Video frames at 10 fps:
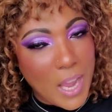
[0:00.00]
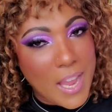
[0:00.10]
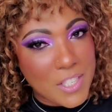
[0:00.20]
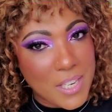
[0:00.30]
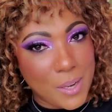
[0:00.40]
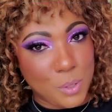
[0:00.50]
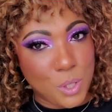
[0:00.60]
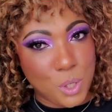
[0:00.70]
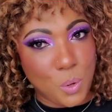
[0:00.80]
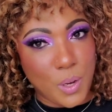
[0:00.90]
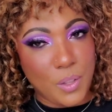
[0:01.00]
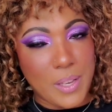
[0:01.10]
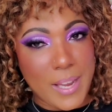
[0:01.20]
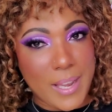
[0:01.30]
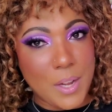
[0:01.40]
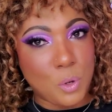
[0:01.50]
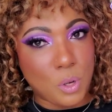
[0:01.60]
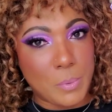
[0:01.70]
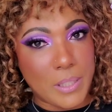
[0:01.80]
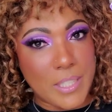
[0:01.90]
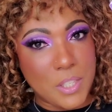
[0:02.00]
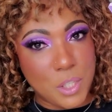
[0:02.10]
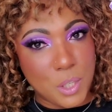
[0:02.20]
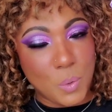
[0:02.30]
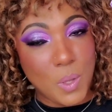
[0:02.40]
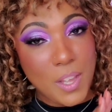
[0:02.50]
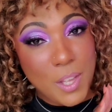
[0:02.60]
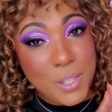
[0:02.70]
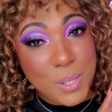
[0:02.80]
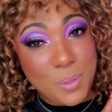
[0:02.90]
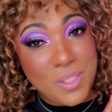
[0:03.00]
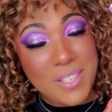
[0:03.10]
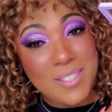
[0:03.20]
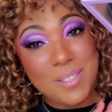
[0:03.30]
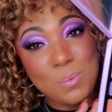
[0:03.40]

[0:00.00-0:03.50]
eyeshadow tutorial like I normally do so this